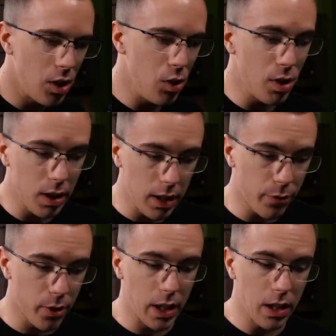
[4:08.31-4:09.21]
to
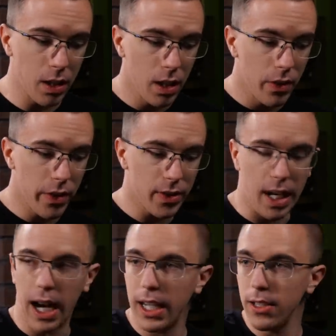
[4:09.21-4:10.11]
delivering this
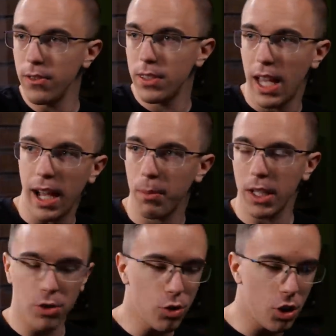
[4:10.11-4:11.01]
kind of tech
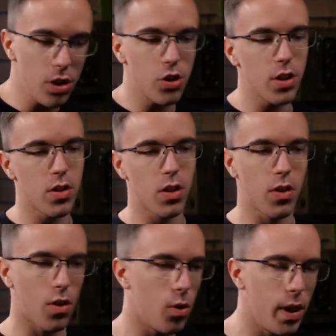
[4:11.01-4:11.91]
because you couldn't just
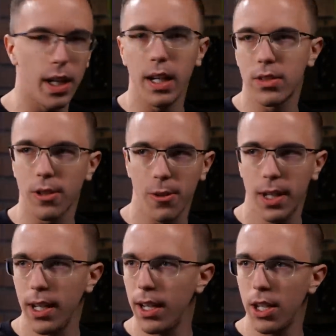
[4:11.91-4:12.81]
throw in a
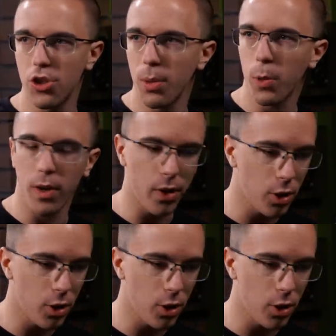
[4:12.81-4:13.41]
screen and a chip or whatever.